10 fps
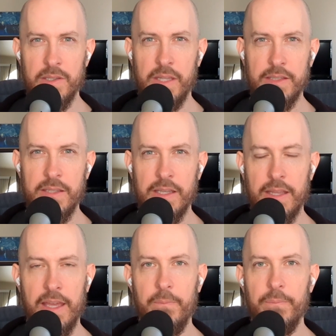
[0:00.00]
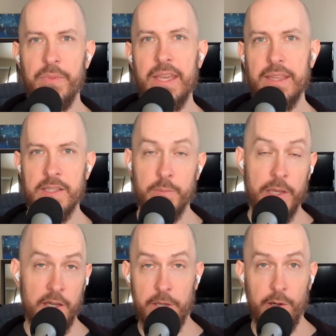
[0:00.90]
and things like that, this
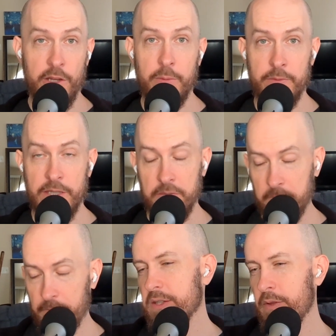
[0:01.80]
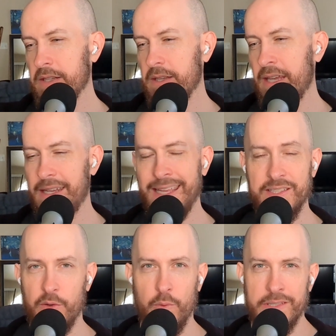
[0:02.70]
may not be your cup of tea. So that
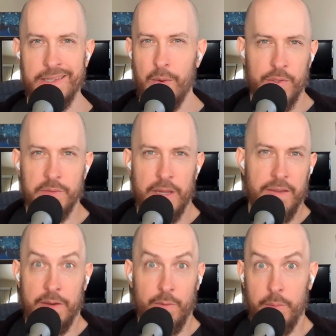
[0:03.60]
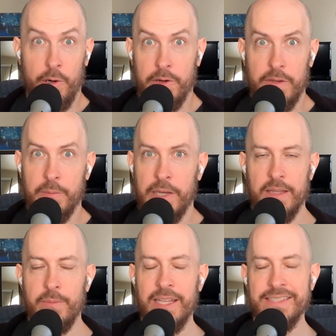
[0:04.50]
so that wasn't my favorite part of it by
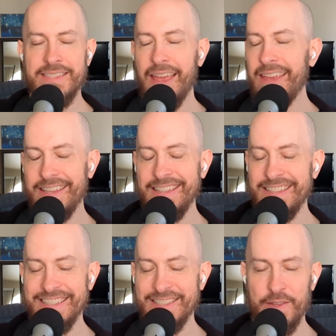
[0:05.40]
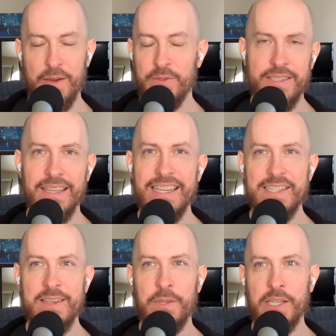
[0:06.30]
any means. So that was
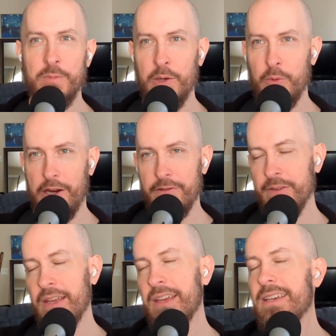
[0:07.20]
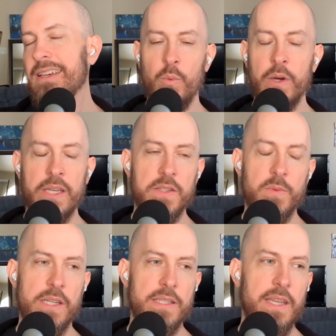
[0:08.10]
something to be aware of. What
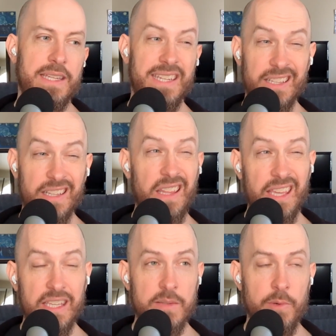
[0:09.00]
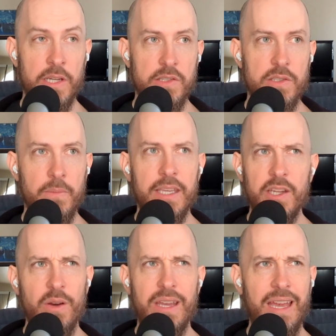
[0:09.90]
else would I say I didn't like as much?
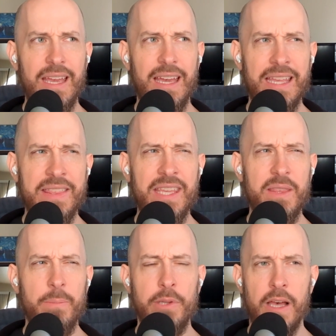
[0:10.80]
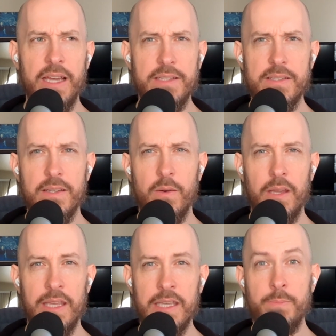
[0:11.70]
I think the plot
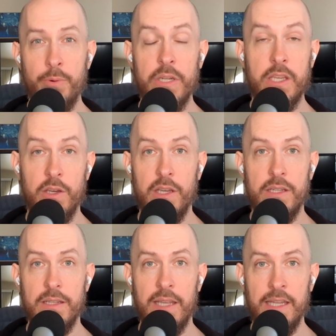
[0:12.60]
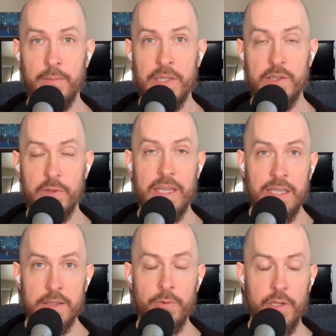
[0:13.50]
is pretty good and the mystery
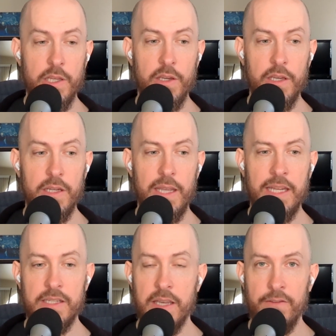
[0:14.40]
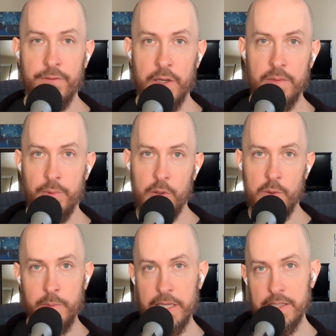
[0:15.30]
is pretty good and it's kind of fun to put
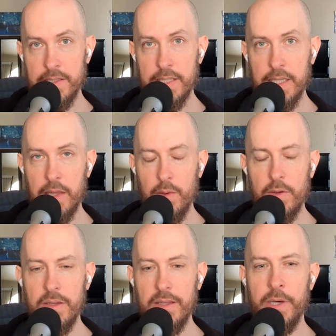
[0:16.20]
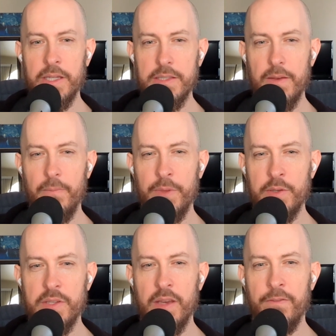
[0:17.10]
those pieces together, but
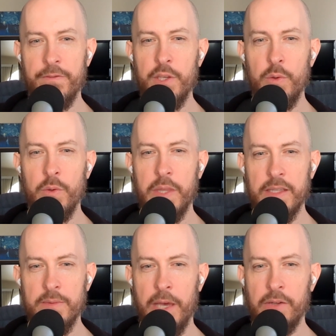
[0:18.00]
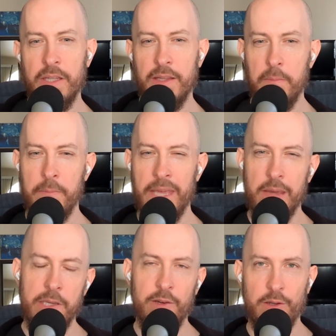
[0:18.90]
there's a few things about it that
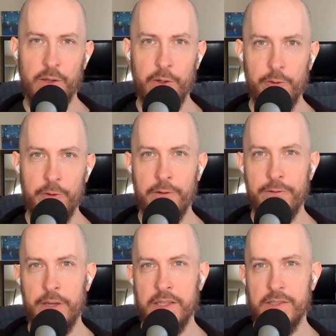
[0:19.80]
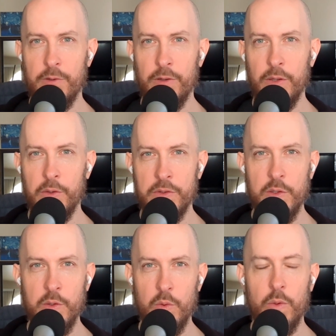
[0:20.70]
maybe are a little far-fetched or a little
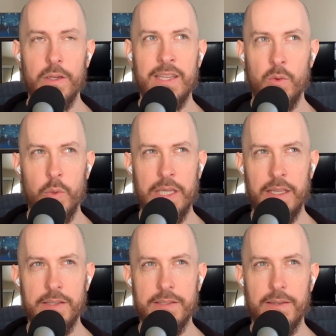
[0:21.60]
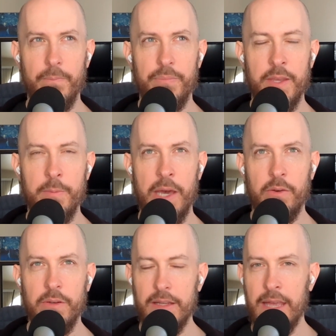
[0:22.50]
too in the weeds
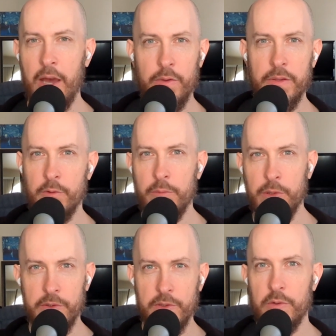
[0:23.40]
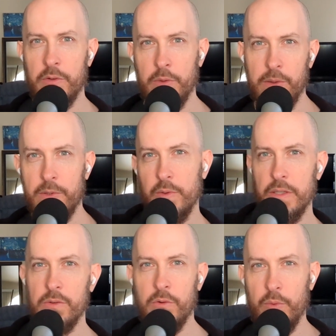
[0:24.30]
about how the criminals are doing what they're
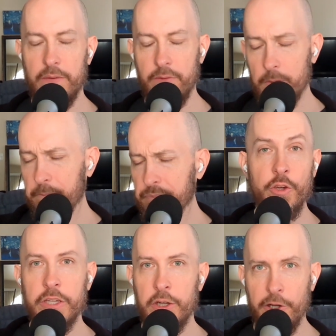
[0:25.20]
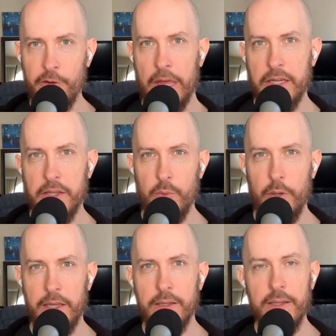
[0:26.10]
doing or whatever. You could argue that either
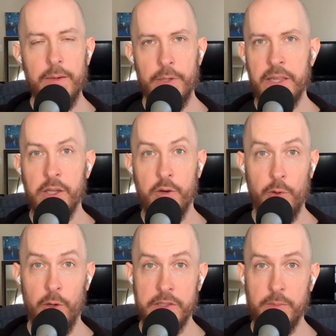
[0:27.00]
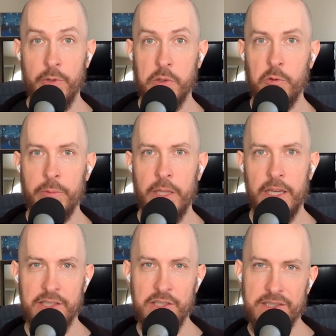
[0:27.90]
way, but I think overall it's a pretty cool
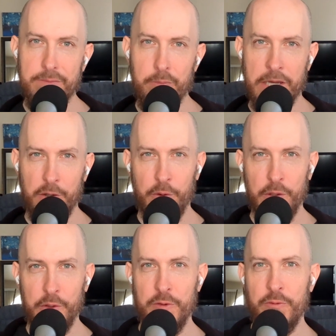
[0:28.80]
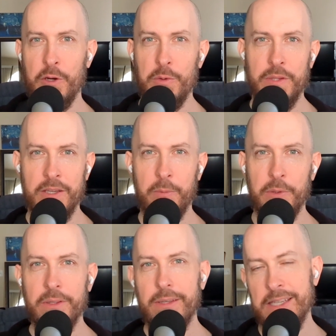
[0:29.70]
plot. It just might go a little too far with a
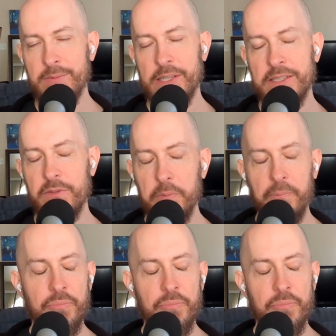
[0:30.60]
couple aspects of it.